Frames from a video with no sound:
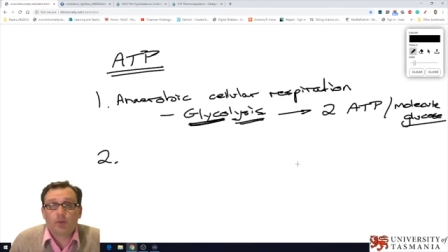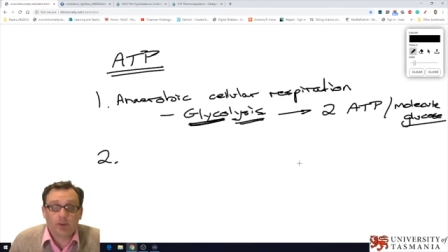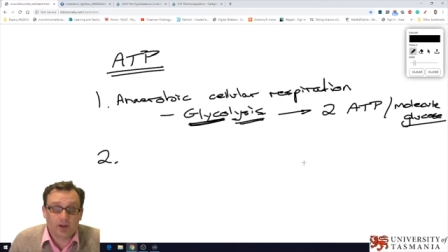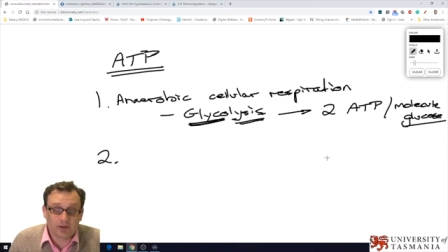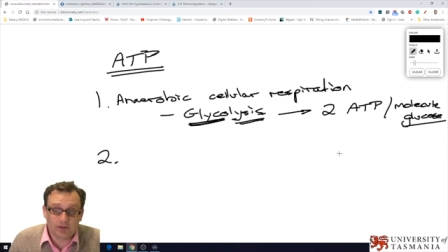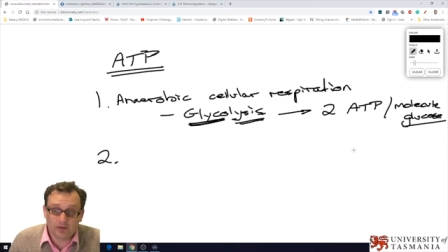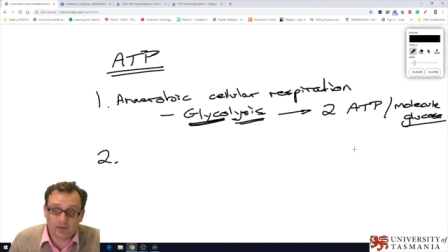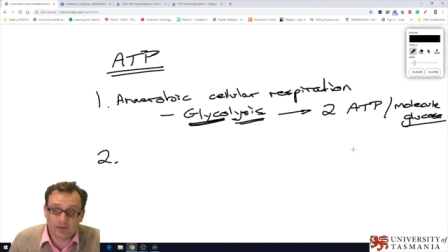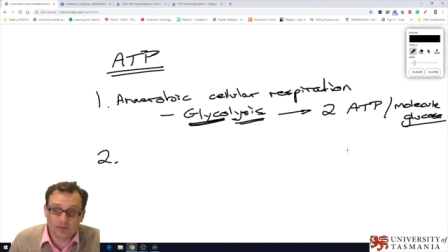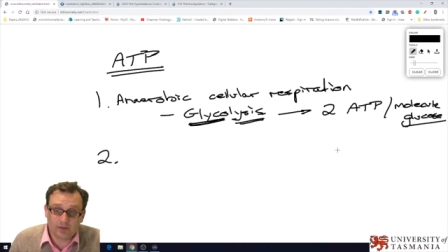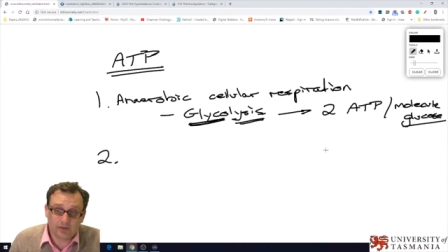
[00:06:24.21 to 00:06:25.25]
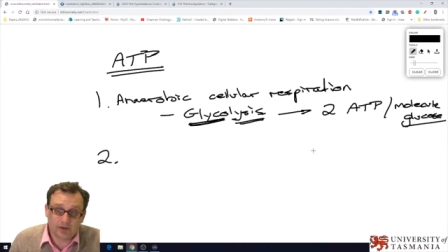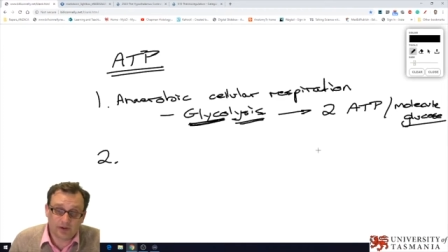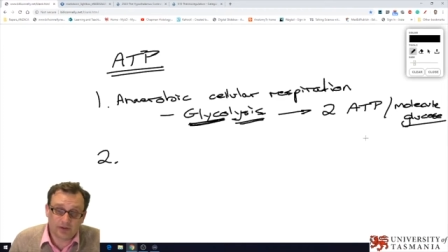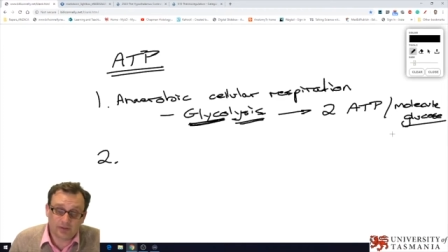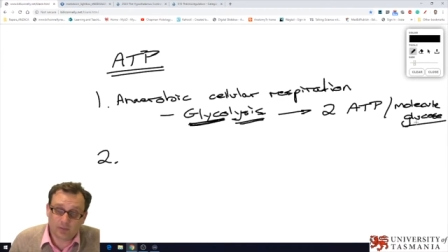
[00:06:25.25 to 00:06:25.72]
from a molecule
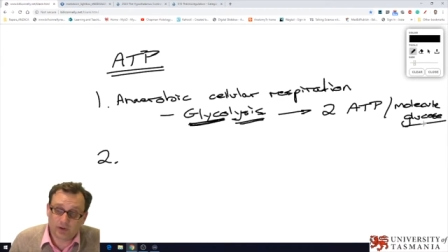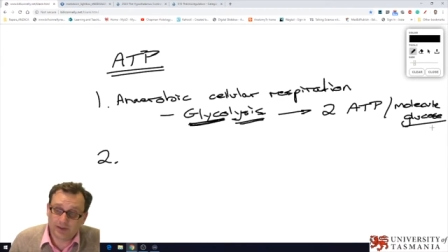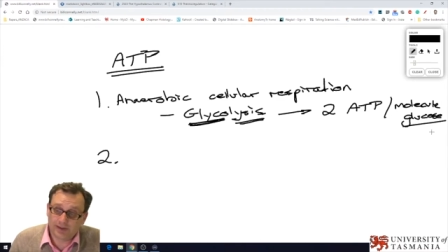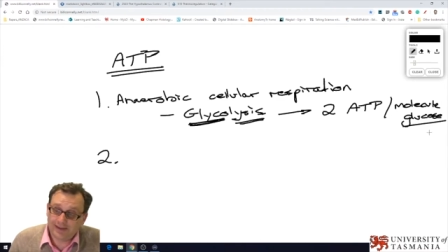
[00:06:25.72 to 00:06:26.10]
of glucose.